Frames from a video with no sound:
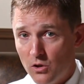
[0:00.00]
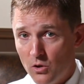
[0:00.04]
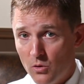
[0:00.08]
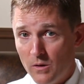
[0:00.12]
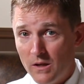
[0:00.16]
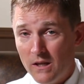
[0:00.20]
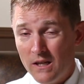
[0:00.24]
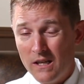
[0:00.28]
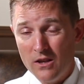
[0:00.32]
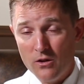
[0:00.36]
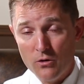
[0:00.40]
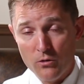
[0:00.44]
you
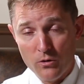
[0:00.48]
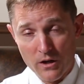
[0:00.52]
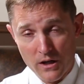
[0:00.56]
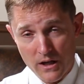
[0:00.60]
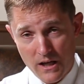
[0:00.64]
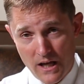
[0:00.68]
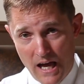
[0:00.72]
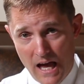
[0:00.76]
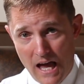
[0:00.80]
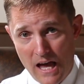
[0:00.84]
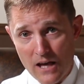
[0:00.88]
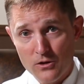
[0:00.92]
in either a
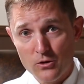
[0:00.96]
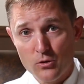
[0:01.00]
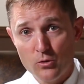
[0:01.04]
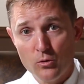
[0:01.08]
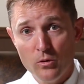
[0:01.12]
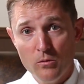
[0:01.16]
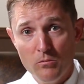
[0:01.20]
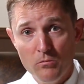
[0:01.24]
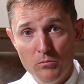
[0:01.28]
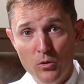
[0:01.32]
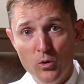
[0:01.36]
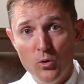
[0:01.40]
cast
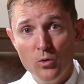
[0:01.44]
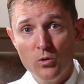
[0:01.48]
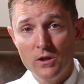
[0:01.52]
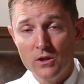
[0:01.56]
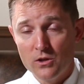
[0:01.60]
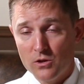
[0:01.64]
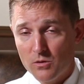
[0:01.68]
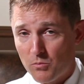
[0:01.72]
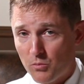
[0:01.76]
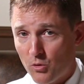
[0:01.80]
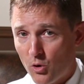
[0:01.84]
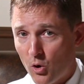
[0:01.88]
or a boot
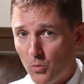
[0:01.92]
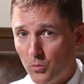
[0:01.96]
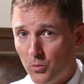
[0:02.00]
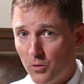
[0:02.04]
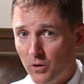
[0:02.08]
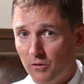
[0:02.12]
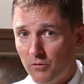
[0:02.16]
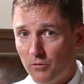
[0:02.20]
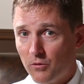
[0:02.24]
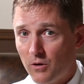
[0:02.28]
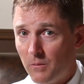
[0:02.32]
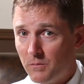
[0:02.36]
is
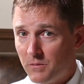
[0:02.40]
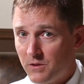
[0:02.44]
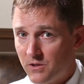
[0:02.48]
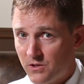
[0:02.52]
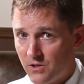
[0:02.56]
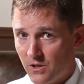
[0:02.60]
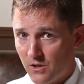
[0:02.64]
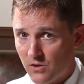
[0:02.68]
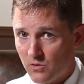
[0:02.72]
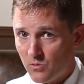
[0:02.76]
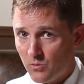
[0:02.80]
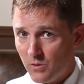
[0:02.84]
appropriate for up to
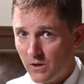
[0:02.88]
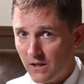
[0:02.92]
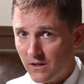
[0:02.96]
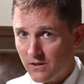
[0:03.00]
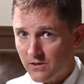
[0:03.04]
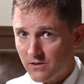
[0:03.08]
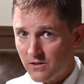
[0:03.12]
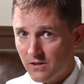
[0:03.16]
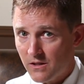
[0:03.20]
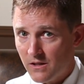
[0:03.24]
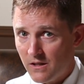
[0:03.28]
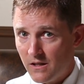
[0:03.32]
six
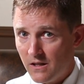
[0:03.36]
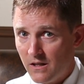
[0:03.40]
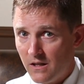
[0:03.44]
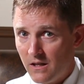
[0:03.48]
weeks.